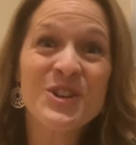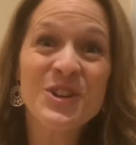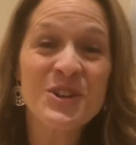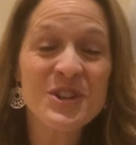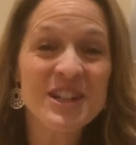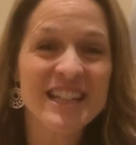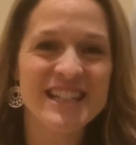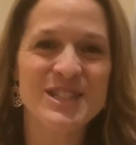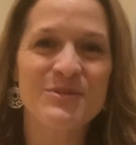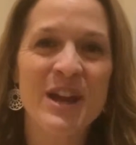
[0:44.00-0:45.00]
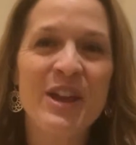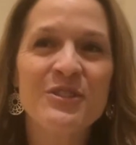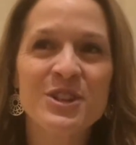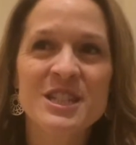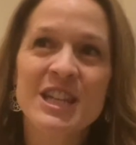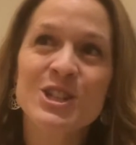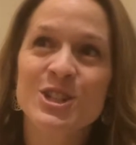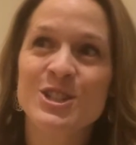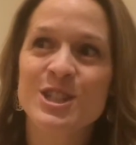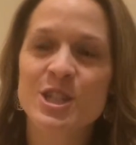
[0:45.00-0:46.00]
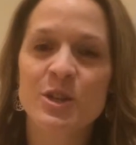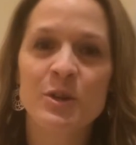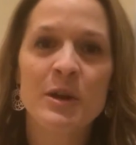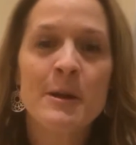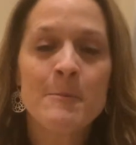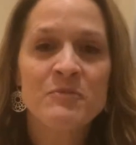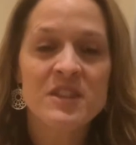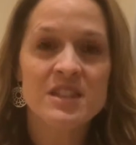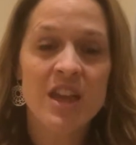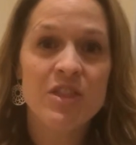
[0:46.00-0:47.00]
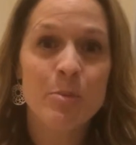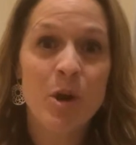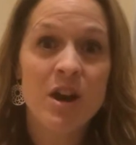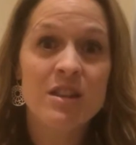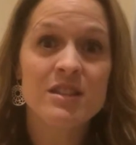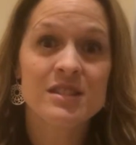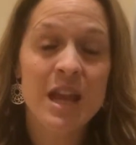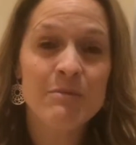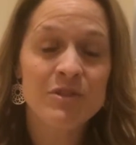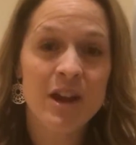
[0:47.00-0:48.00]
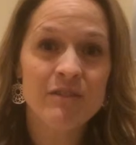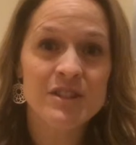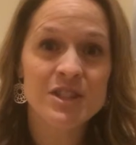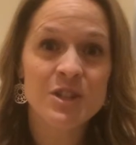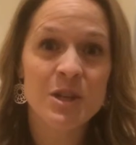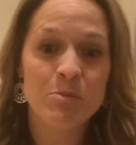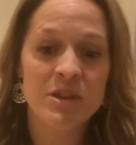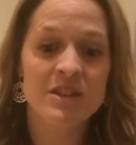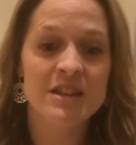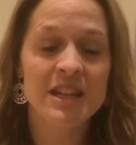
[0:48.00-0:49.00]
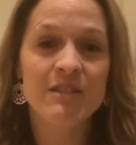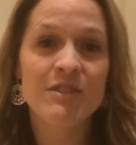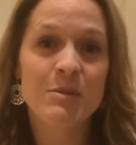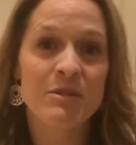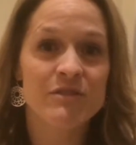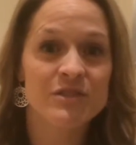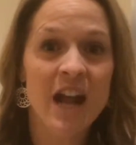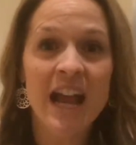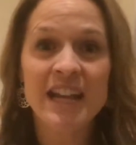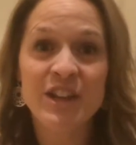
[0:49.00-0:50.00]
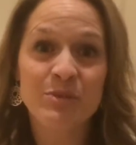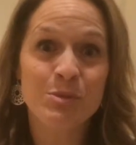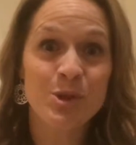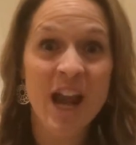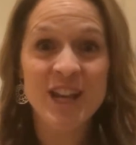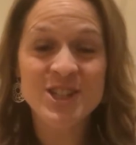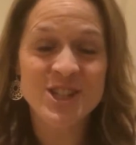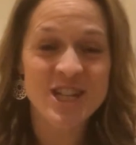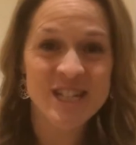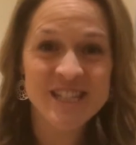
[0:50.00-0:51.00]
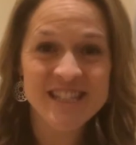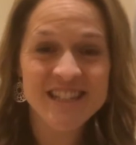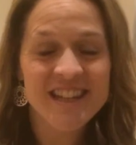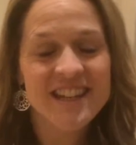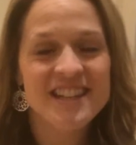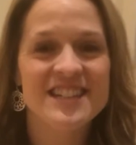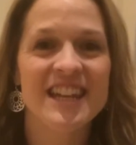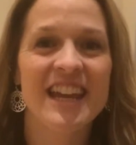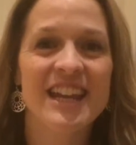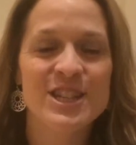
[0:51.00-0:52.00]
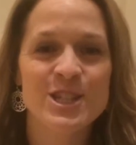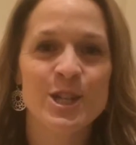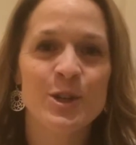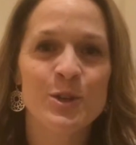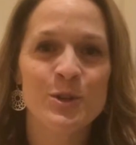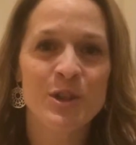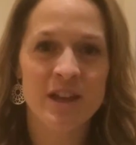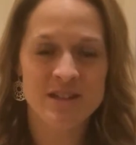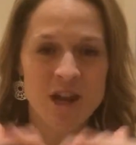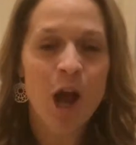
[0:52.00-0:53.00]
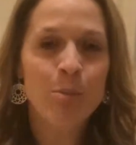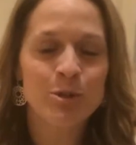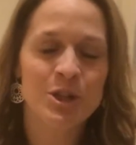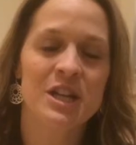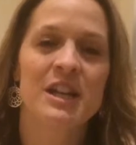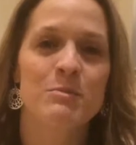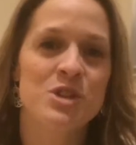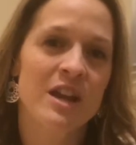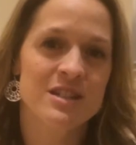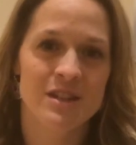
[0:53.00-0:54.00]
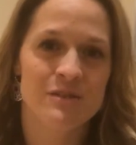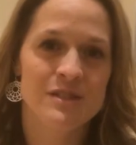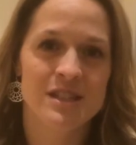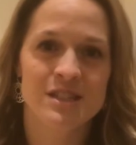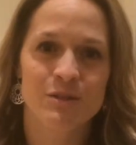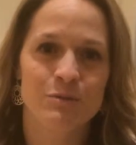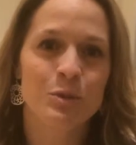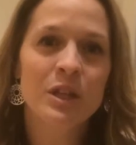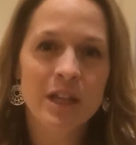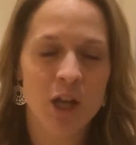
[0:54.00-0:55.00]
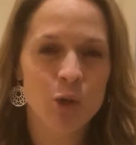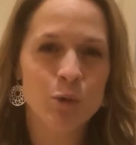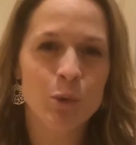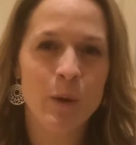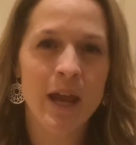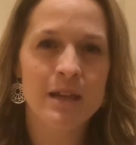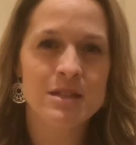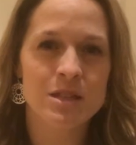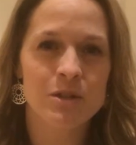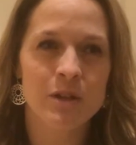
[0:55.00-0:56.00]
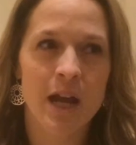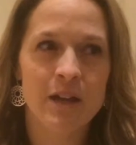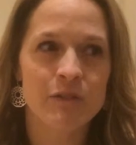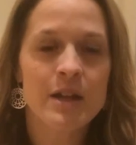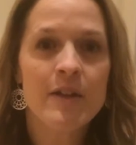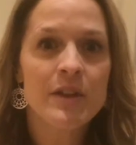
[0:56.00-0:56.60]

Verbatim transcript: so cool. It's a way for teachers to set the bar the same for every student, but then give them a variety of branches to get to the top learning objectives. That's really a cool way to kind of